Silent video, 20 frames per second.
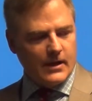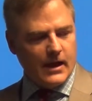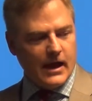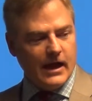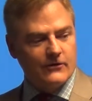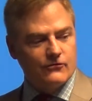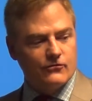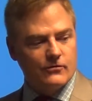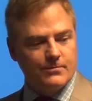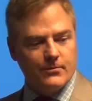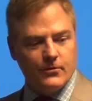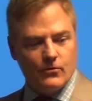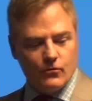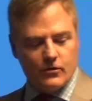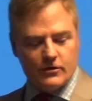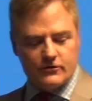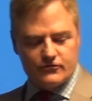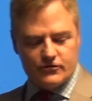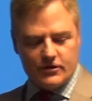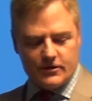
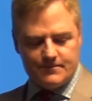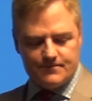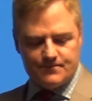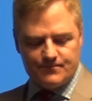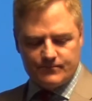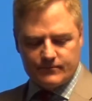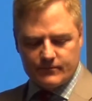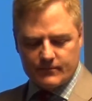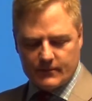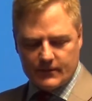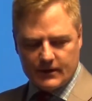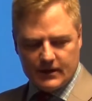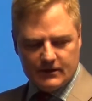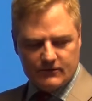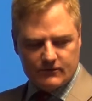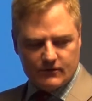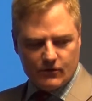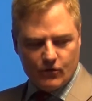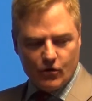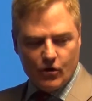Entrepreneurship
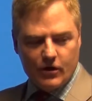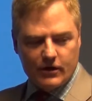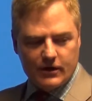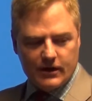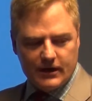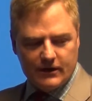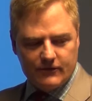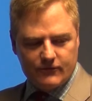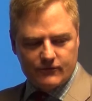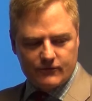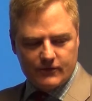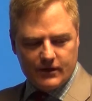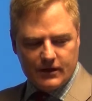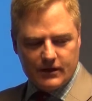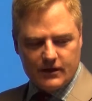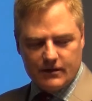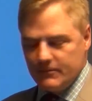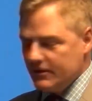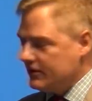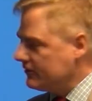has a long history,
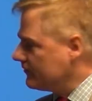and let me